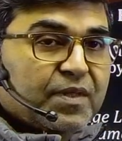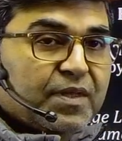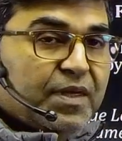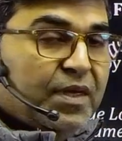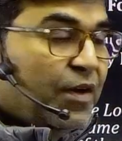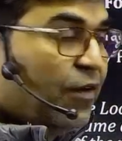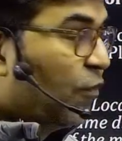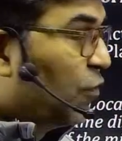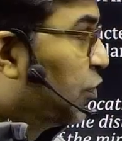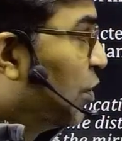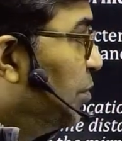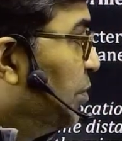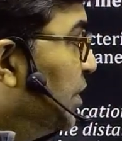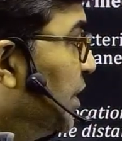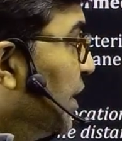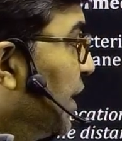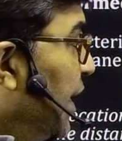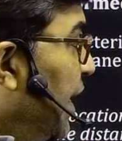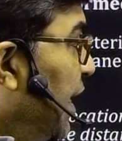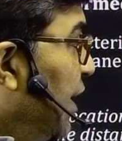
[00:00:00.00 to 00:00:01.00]
From the
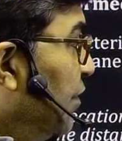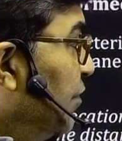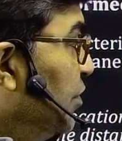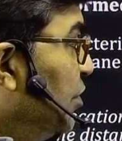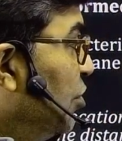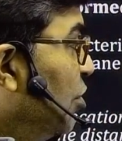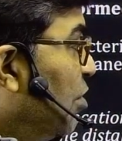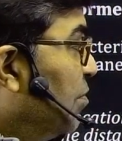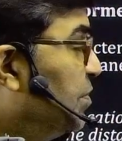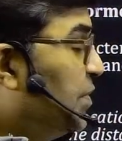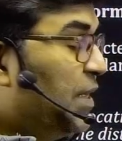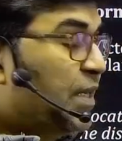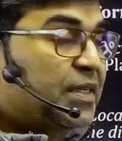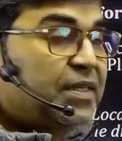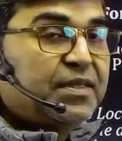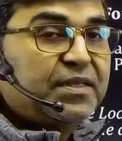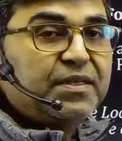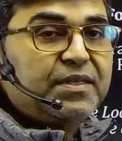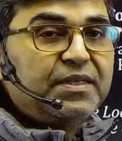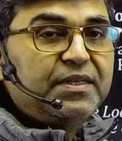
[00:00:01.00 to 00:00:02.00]
head of the object,
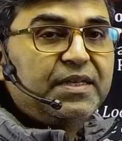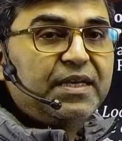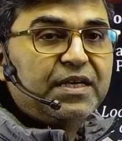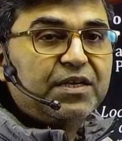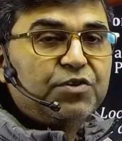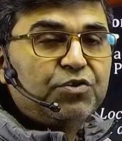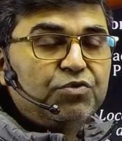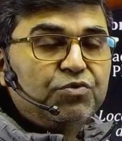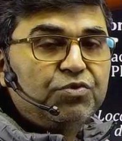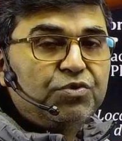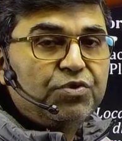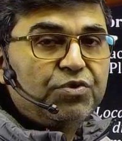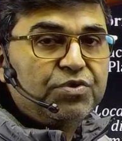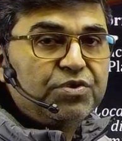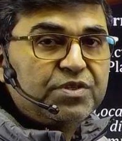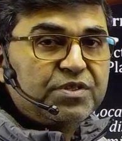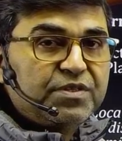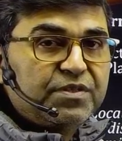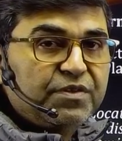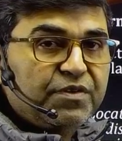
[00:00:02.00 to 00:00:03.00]
take two
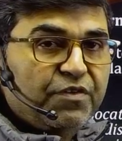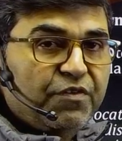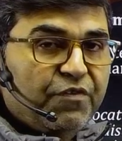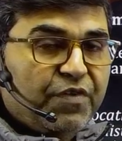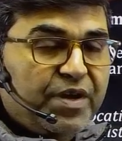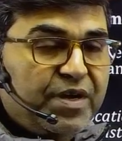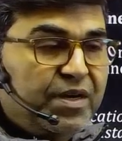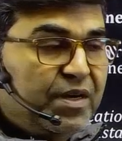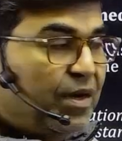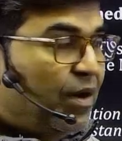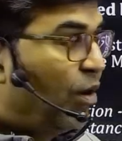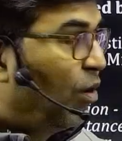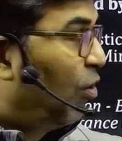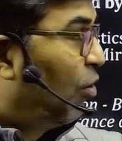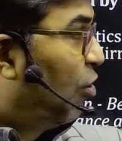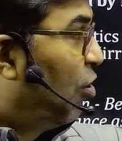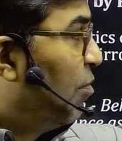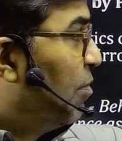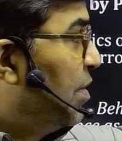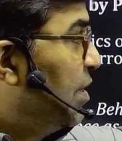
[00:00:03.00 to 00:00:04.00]
rows, one
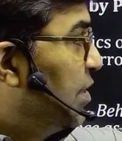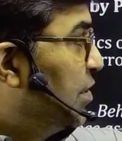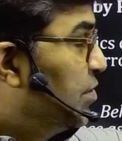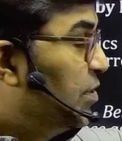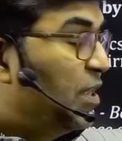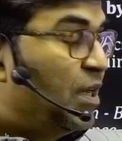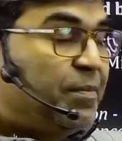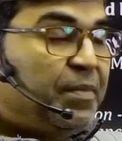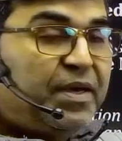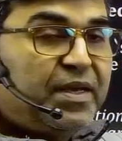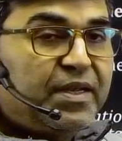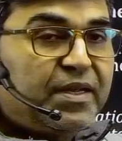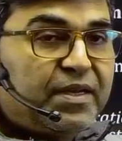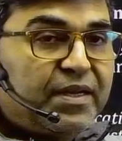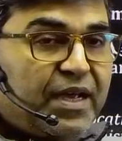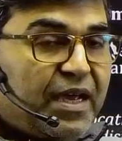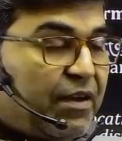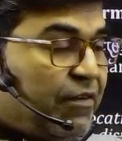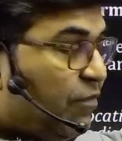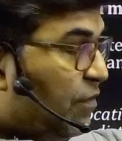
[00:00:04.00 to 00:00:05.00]
normal to the mirror
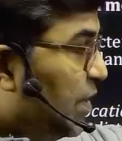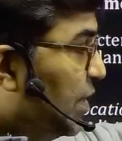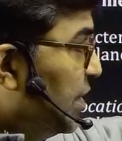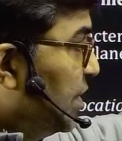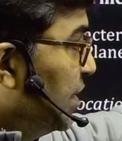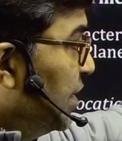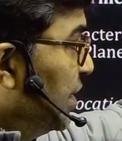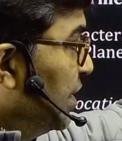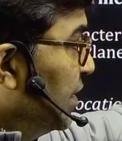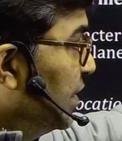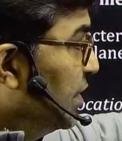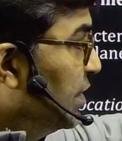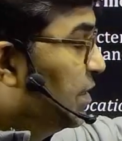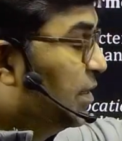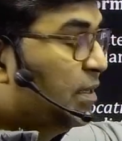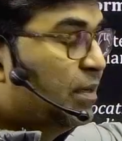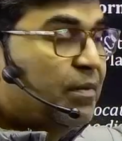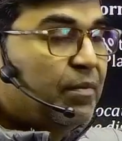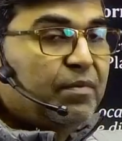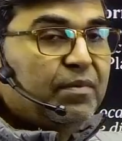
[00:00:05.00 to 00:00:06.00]
and one
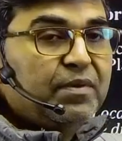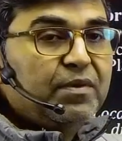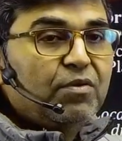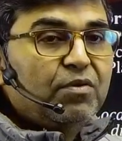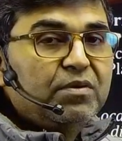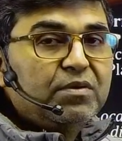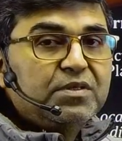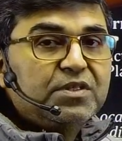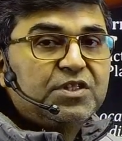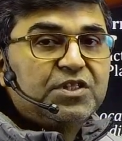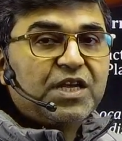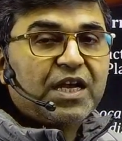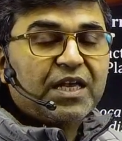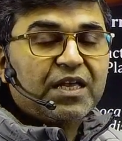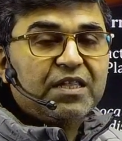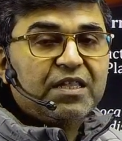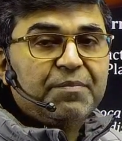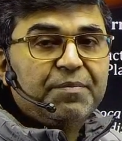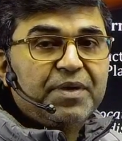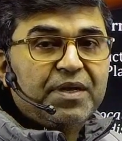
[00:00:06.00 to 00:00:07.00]
striking
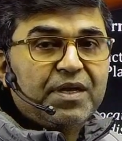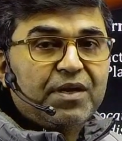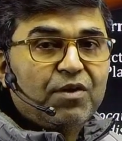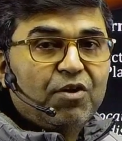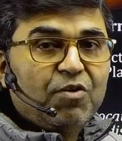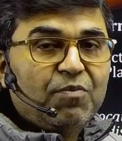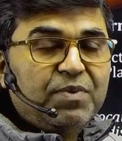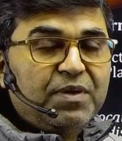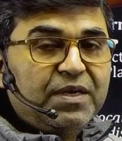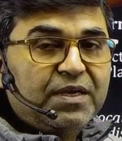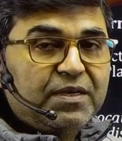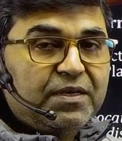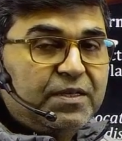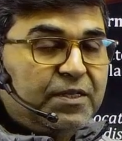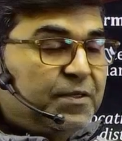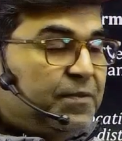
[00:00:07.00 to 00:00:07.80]
the mirror obliquely.